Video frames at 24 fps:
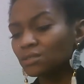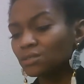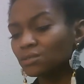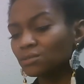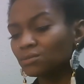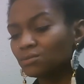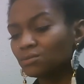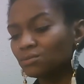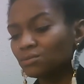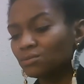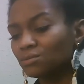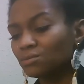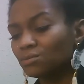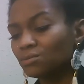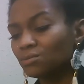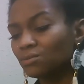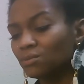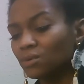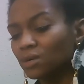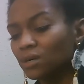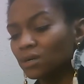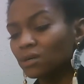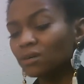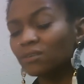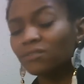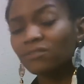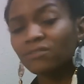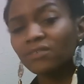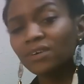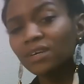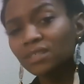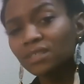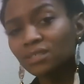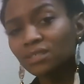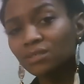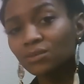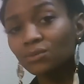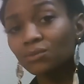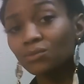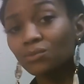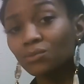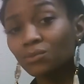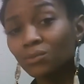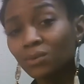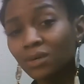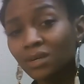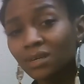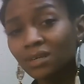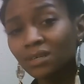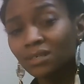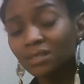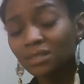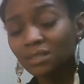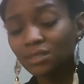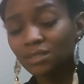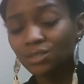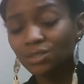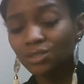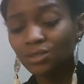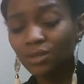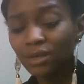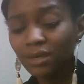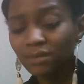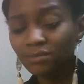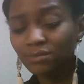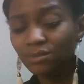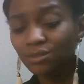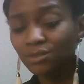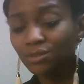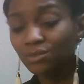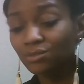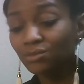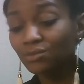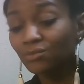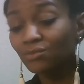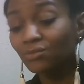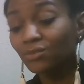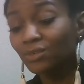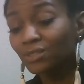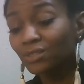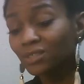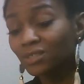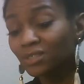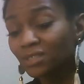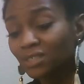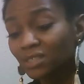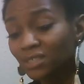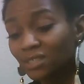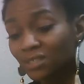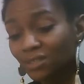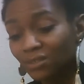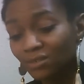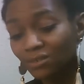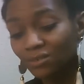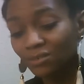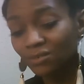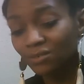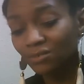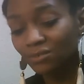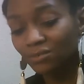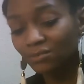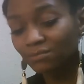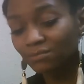to affect what it is that you have to do for yourself.